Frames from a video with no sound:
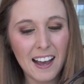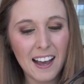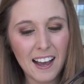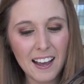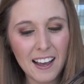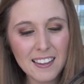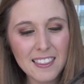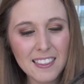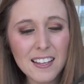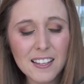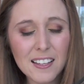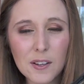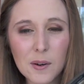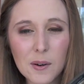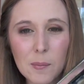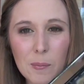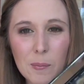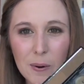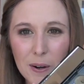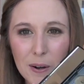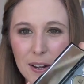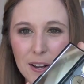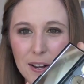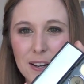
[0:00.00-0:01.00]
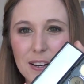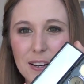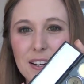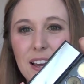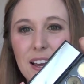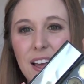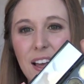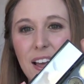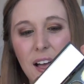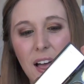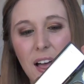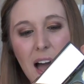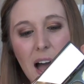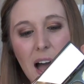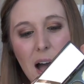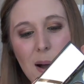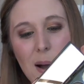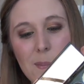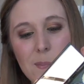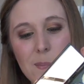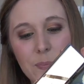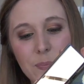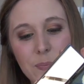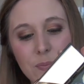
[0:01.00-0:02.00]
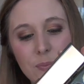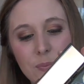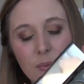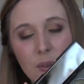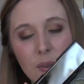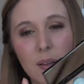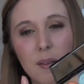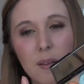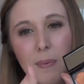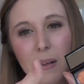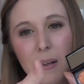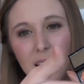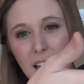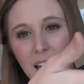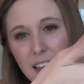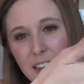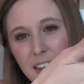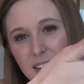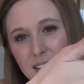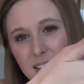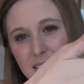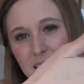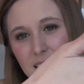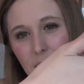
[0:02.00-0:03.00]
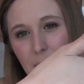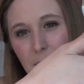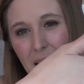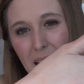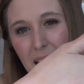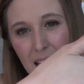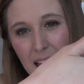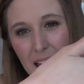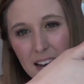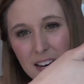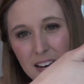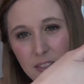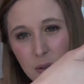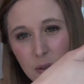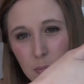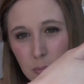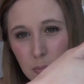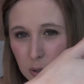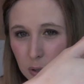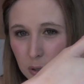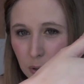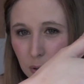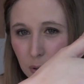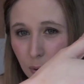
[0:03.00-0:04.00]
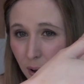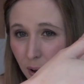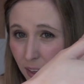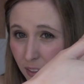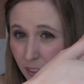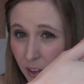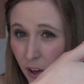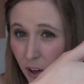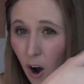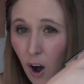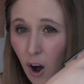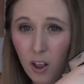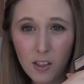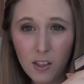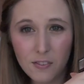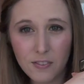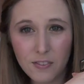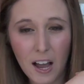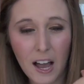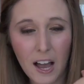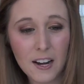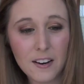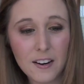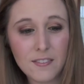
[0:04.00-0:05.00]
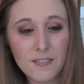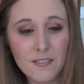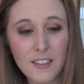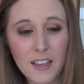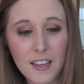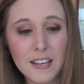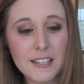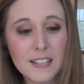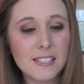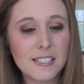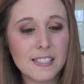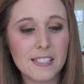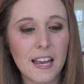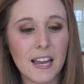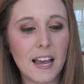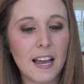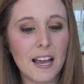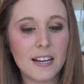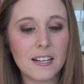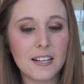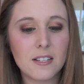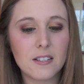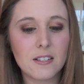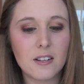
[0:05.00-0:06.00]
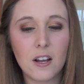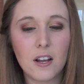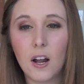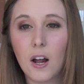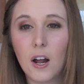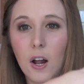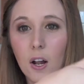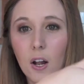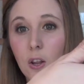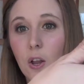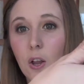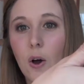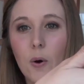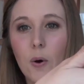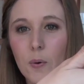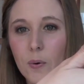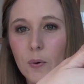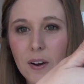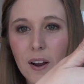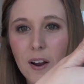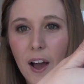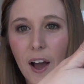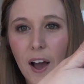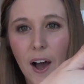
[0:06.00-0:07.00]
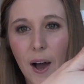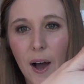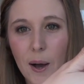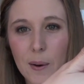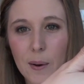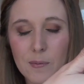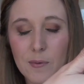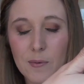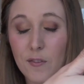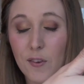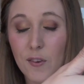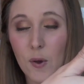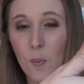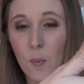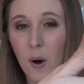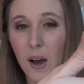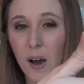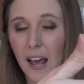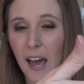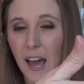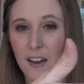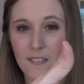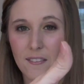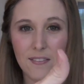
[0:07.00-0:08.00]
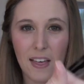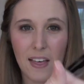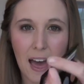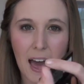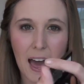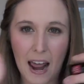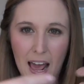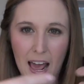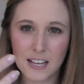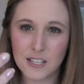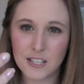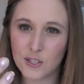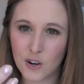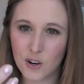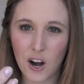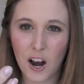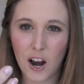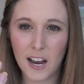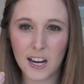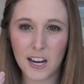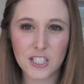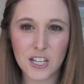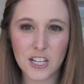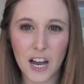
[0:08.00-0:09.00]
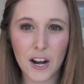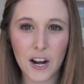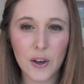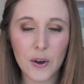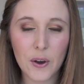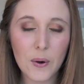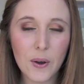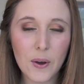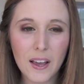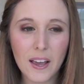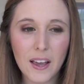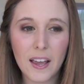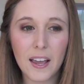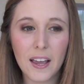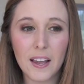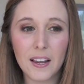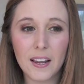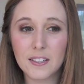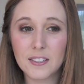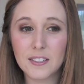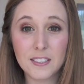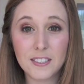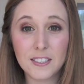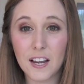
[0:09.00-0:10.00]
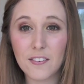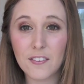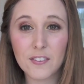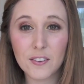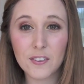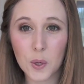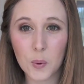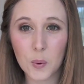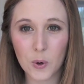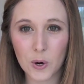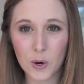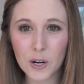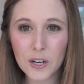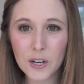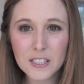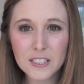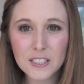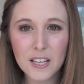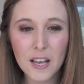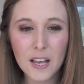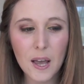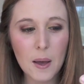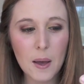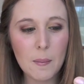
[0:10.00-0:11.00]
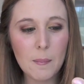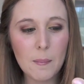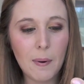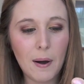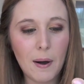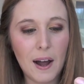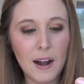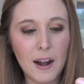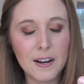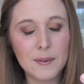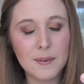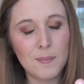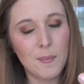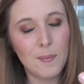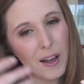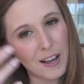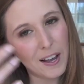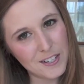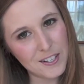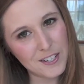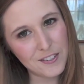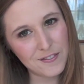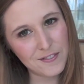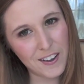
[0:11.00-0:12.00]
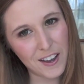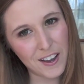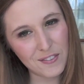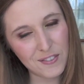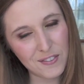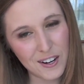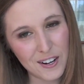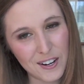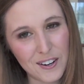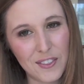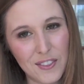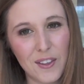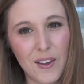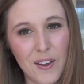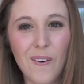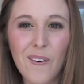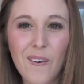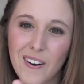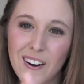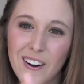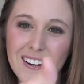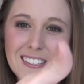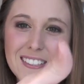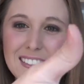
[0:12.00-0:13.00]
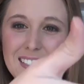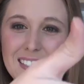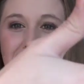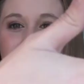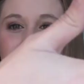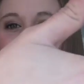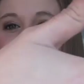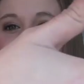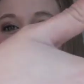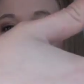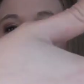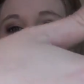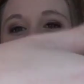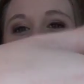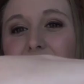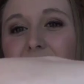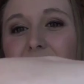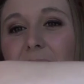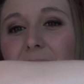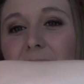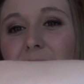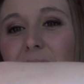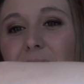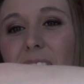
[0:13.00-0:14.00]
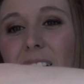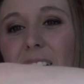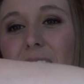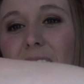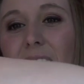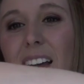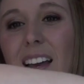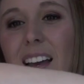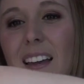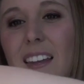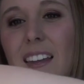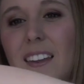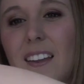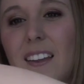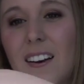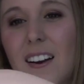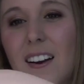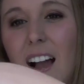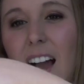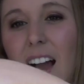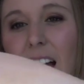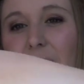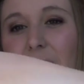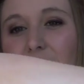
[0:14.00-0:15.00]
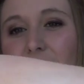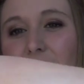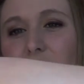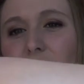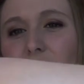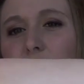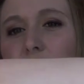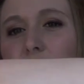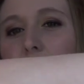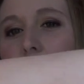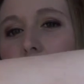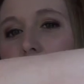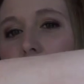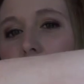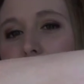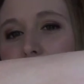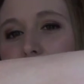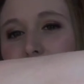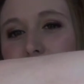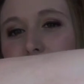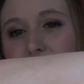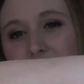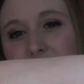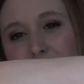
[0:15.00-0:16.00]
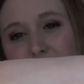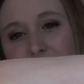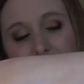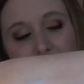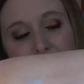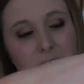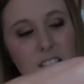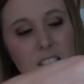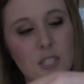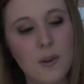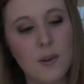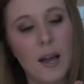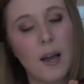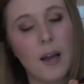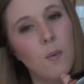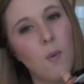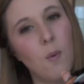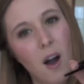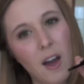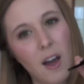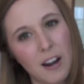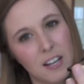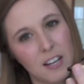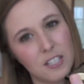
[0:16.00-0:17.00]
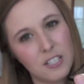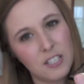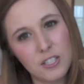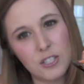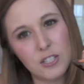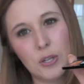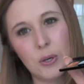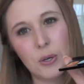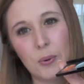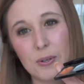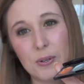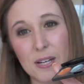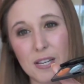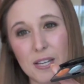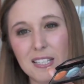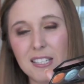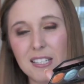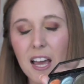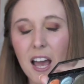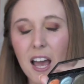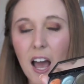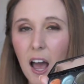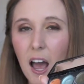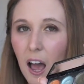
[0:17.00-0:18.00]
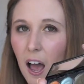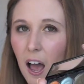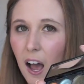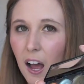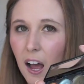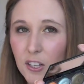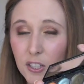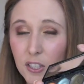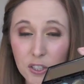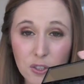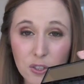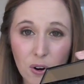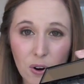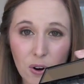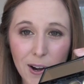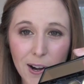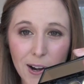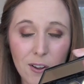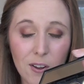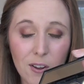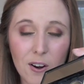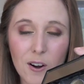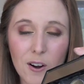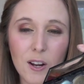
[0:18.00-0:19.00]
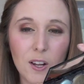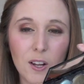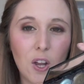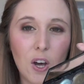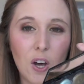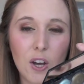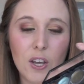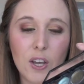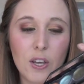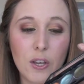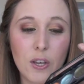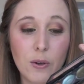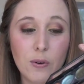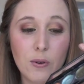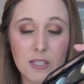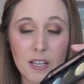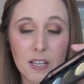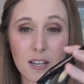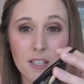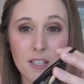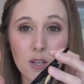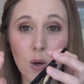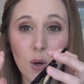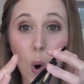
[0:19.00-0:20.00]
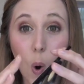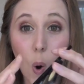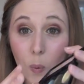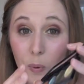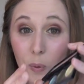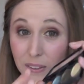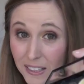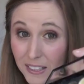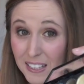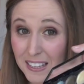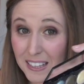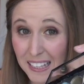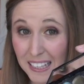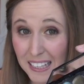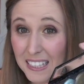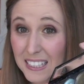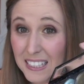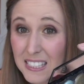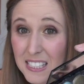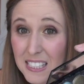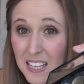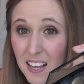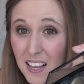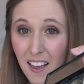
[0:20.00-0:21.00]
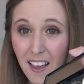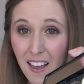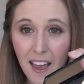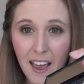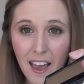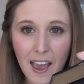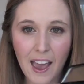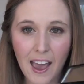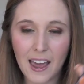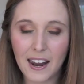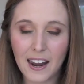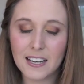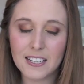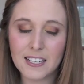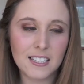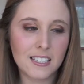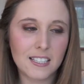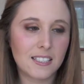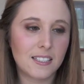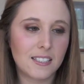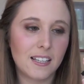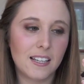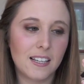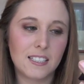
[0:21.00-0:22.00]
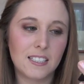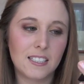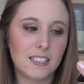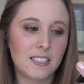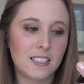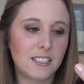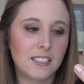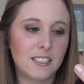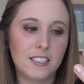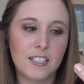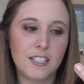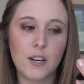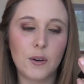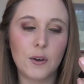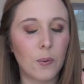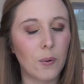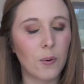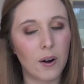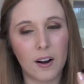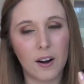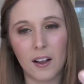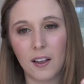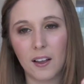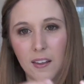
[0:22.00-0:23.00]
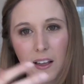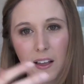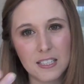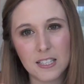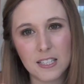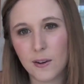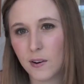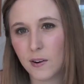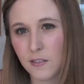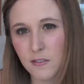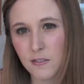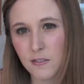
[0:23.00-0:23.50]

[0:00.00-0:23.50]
I think they're pretty good. But like you can see on my hand, the blue and the olive kind of, they can stand alone. If you want to have that as your eyeshadow, it definitely works. But my two favorite, the orange and the yellow, they're kind of a lot harder to see. So I wanted to do just a tutorial or a look using only these, and it didn't work unless I would have